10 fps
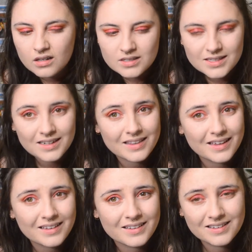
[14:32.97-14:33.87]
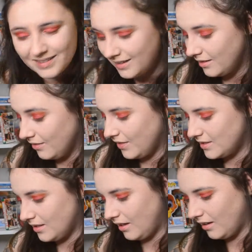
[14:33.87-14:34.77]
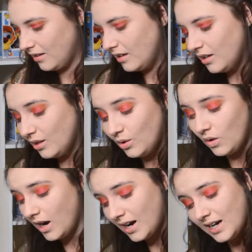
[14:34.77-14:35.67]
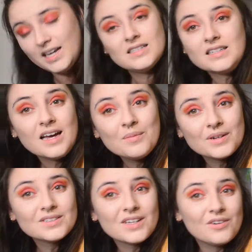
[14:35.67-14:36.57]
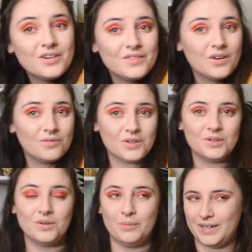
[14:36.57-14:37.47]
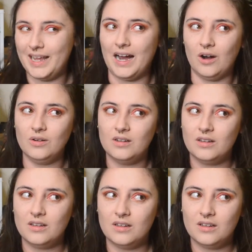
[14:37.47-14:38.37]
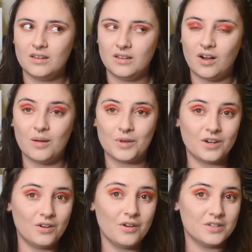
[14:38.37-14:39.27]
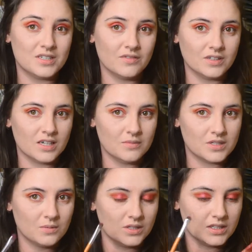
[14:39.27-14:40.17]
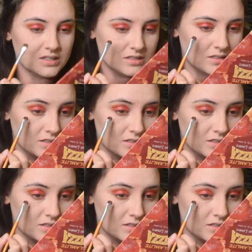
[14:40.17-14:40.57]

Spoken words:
Is that a thing? I don't know if that's a thing. Look, I can't answer that because I don't even know if we do it. But now, I'm going to notice every time someone does it.